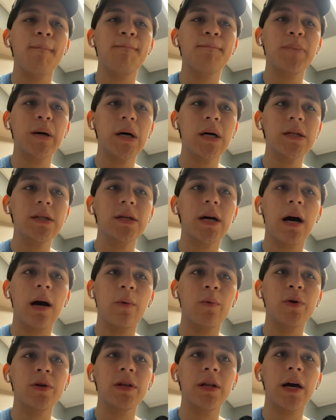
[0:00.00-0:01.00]
but I
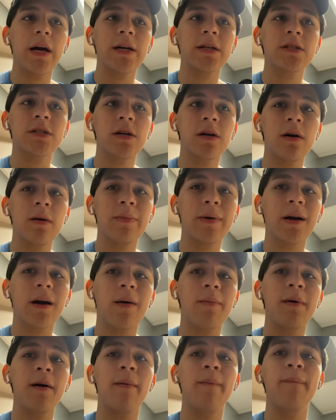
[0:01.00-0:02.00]
would like to
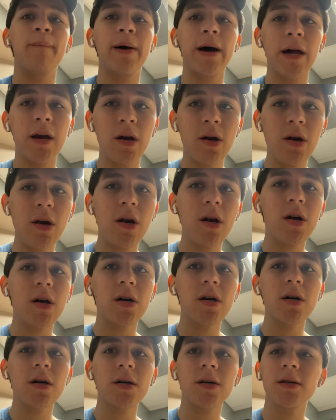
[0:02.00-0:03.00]
become a better
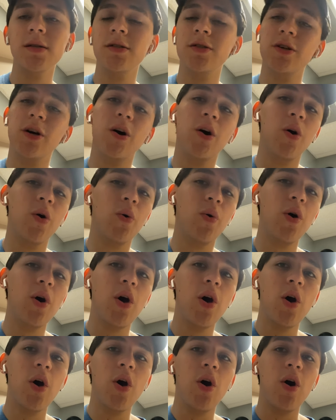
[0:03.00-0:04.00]
cook, so
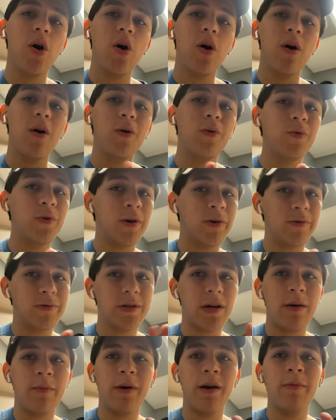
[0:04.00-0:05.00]
who
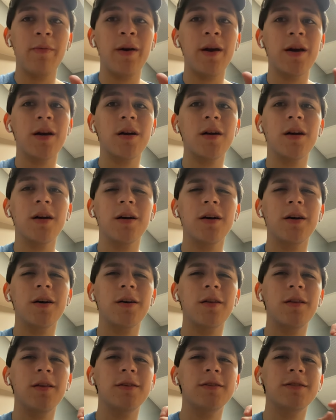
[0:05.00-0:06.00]
knows, I might make
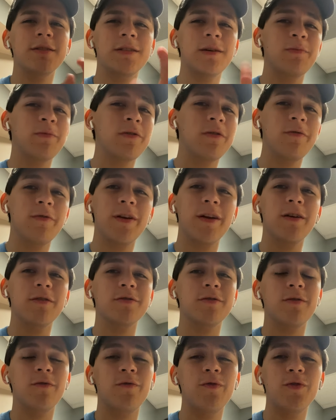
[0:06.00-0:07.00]
similar
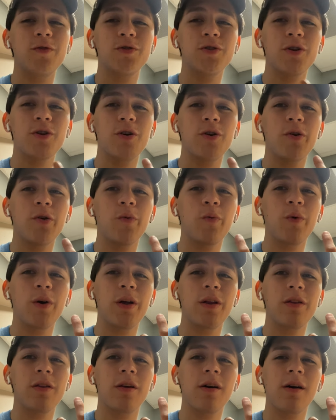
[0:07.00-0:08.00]
videos in the future
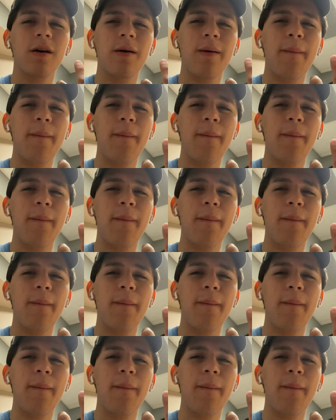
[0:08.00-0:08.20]
with